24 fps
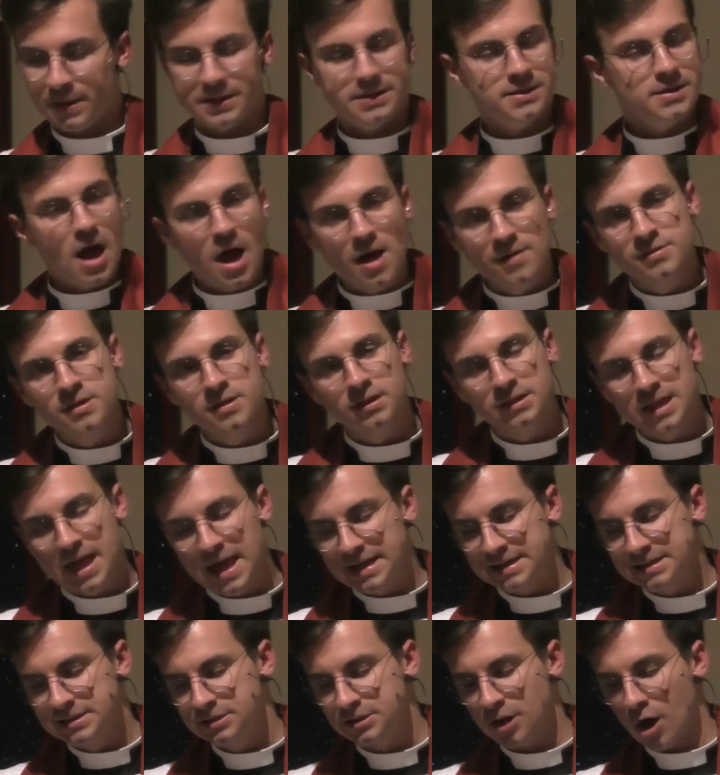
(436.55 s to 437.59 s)
but
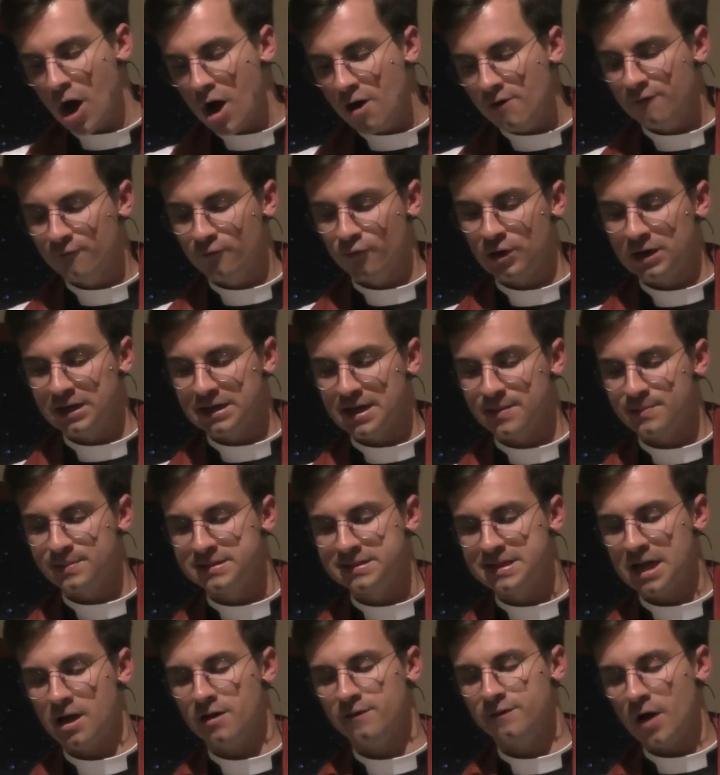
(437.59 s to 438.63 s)
nonetheless offering
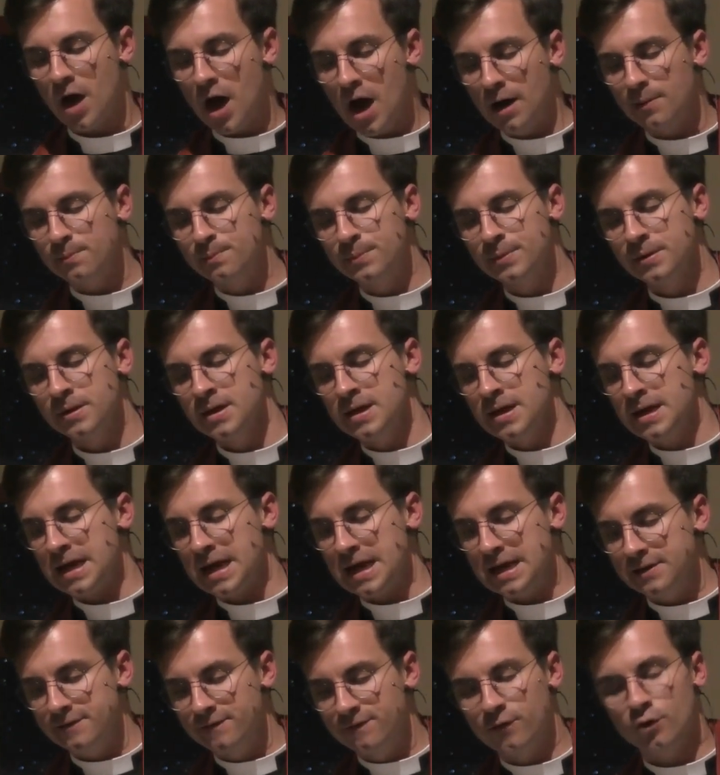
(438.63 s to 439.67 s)
himself up
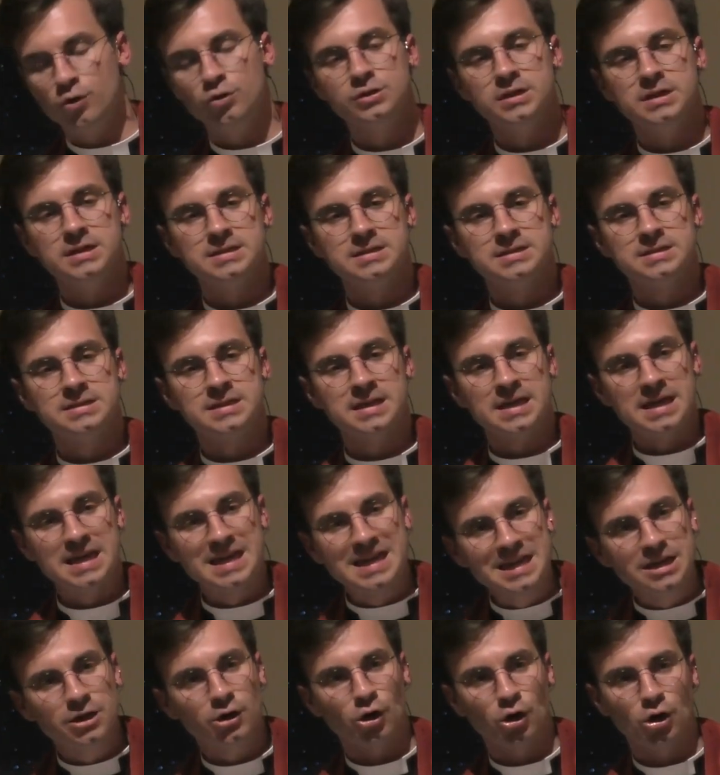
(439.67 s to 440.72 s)
in fullness
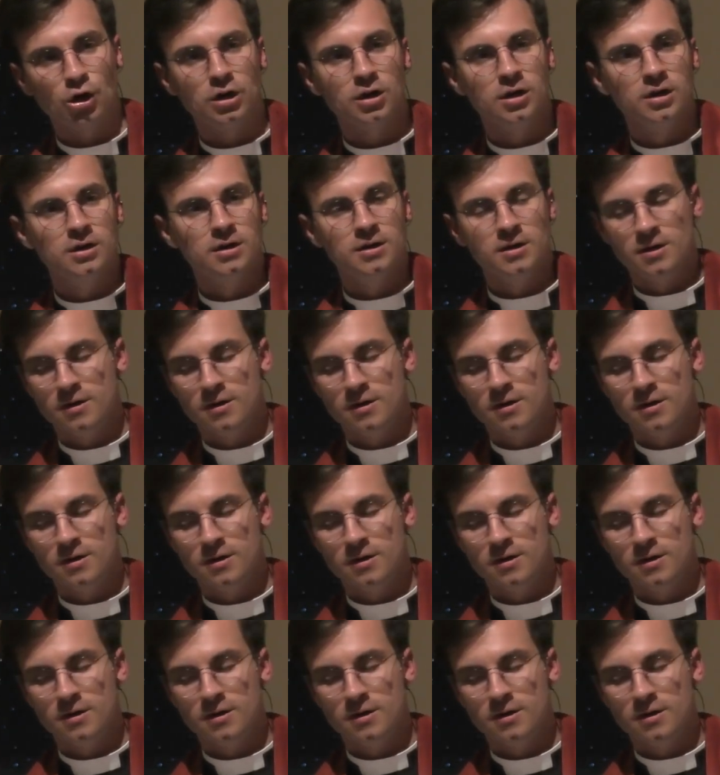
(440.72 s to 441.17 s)
here